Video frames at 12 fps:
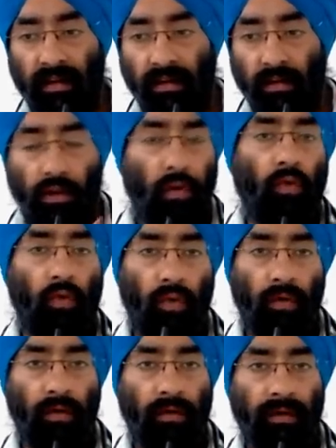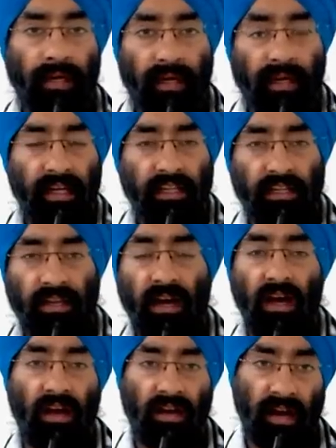low decreased
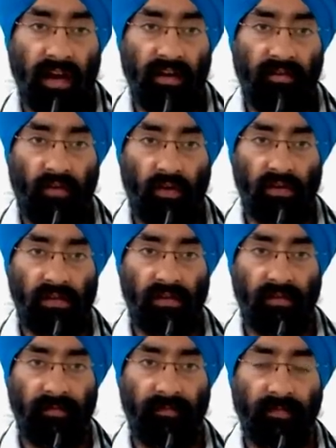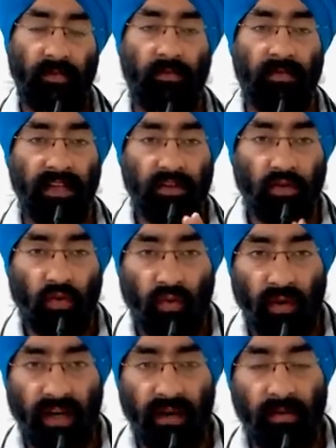nightfalls so please don't
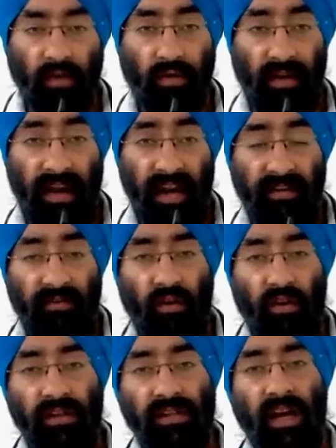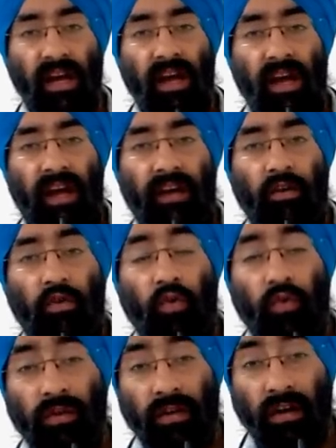worry about nightfalls and
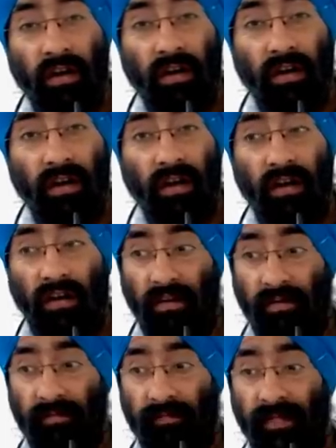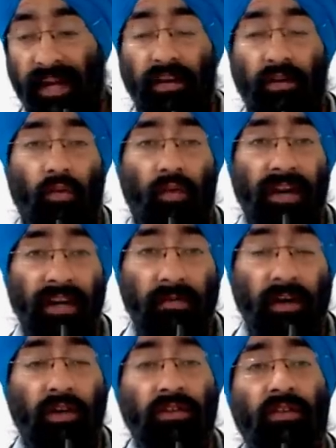don't uh, get worried
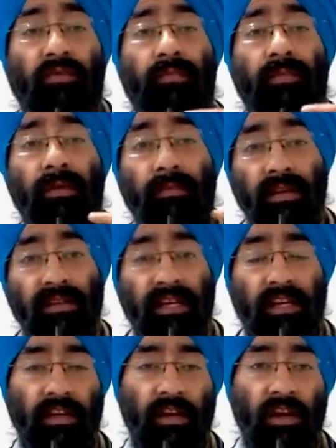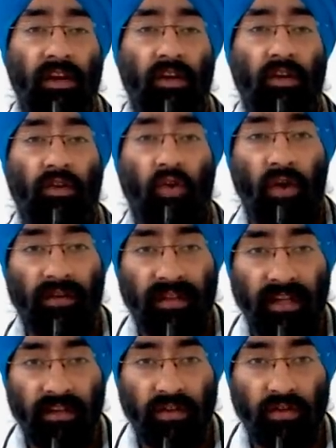because of people say wrong
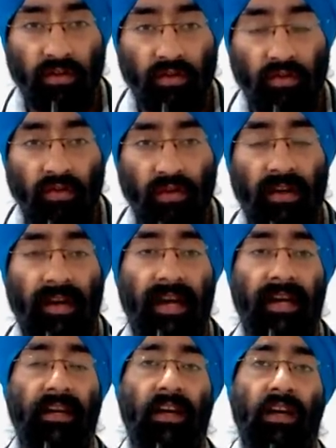things to you, right?